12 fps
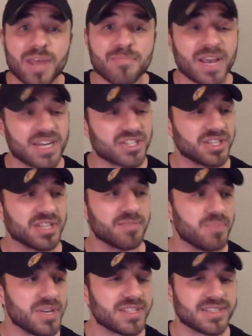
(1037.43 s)
patiently,
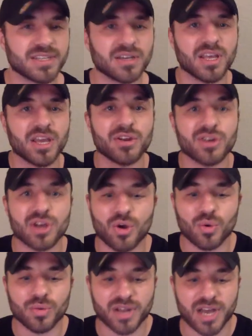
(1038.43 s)
be still, and
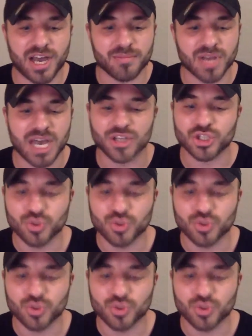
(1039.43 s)
know that I'm God.